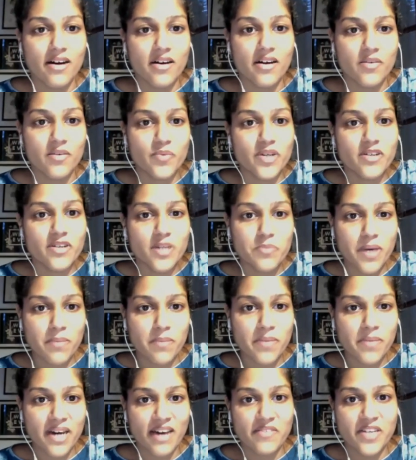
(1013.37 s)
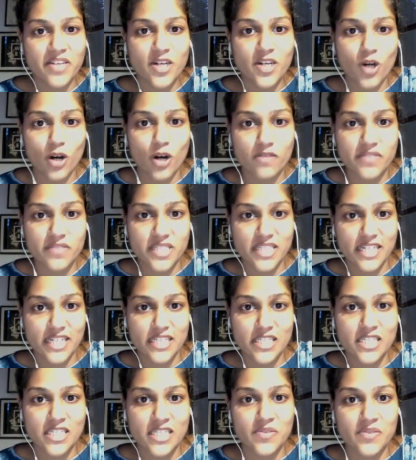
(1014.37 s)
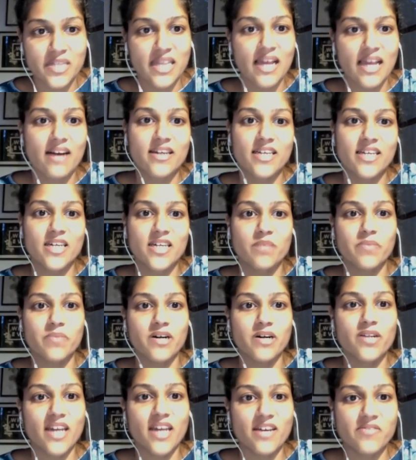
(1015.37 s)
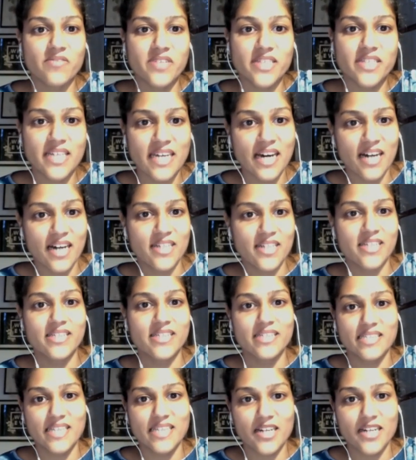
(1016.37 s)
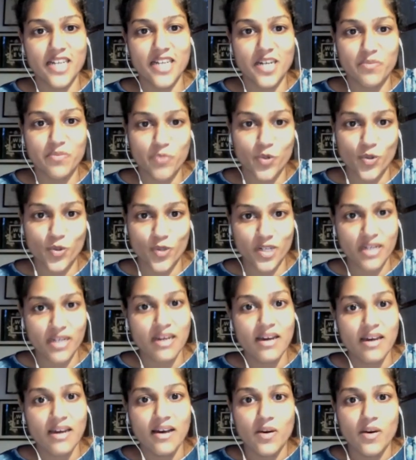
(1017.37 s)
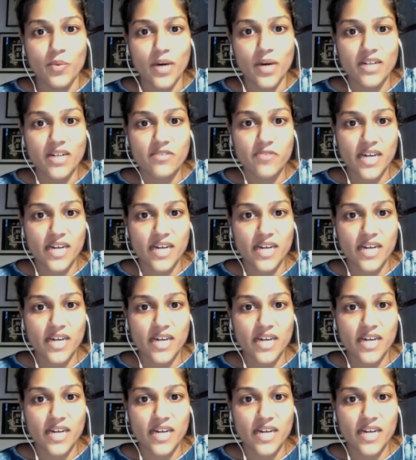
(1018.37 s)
We remember having conversations with Laki about everything under the sun and moon. What a